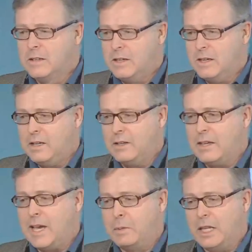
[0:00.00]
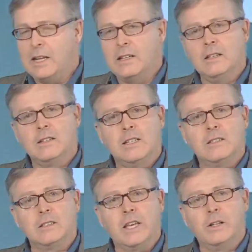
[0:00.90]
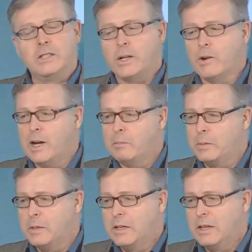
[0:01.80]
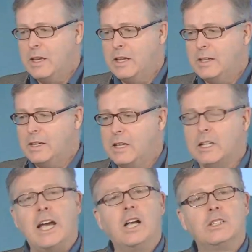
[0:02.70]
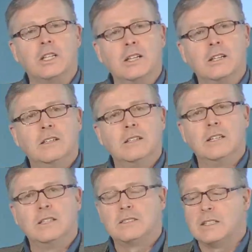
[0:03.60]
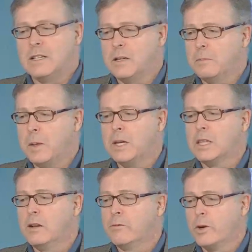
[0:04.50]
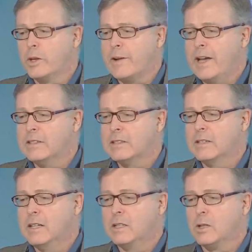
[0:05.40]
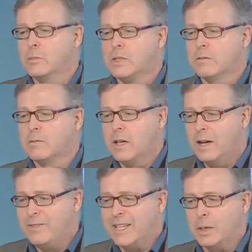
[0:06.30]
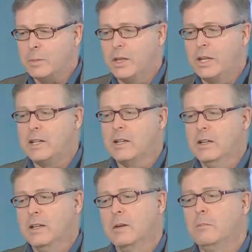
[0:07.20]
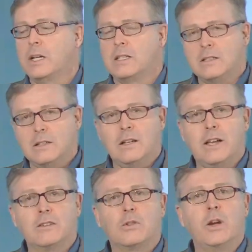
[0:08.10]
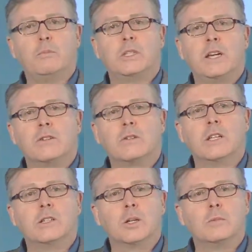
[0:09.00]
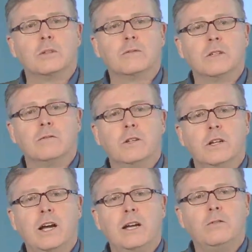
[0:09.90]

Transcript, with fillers: Uh, camelina is an energy crop, and, and algae is maybe a little further out in terms of availability but uh, has great potential in terms of uh, very high